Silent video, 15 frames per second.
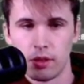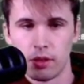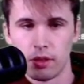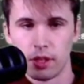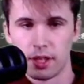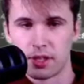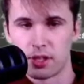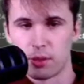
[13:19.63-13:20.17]

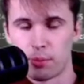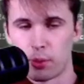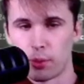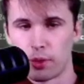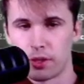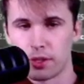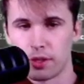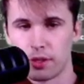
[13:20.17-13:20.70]
Let's
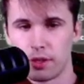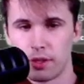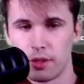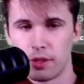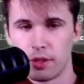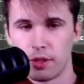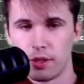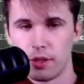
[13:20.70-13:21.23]
support
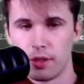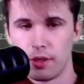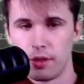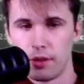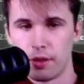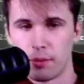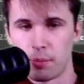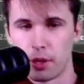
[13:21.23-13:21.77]

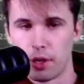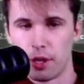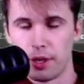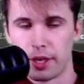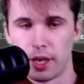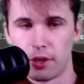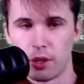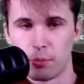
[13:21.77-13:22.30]
the pawn
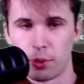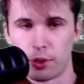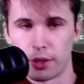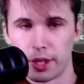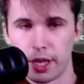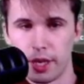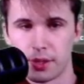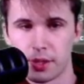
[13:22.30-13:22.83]
down the board,
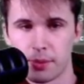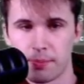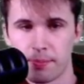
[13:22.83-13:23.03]
guys.